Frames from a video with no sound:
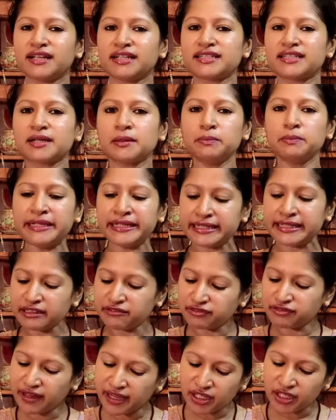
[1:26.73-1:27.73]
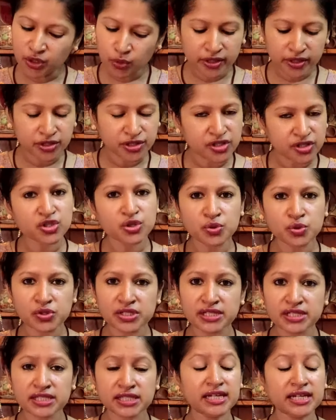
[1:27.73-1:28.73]
that's completely fine. You can just
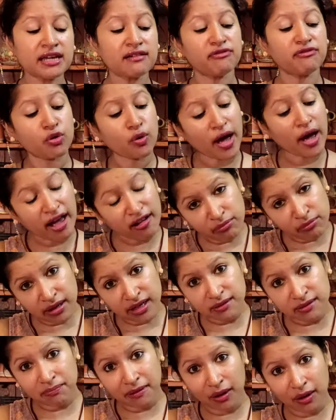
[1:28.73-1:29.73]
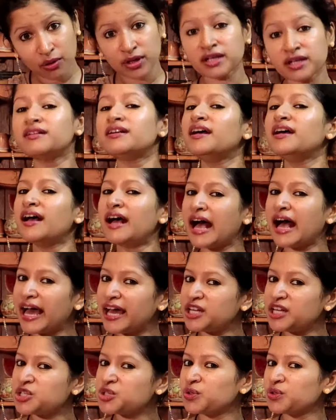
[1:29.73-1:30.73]
use these three. If you have milk powder,
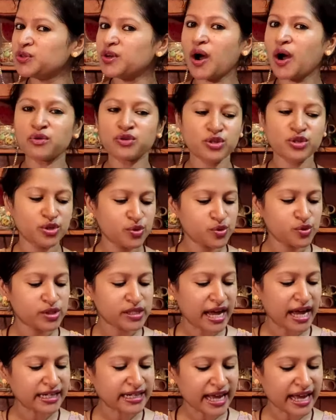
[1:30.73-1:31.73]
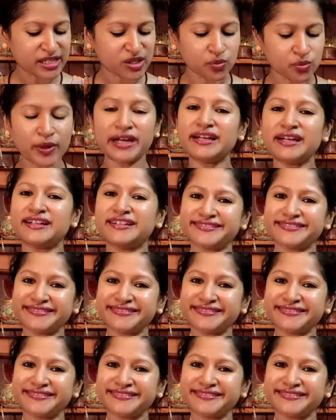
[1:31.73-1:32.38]
I'll show you how to use that as well.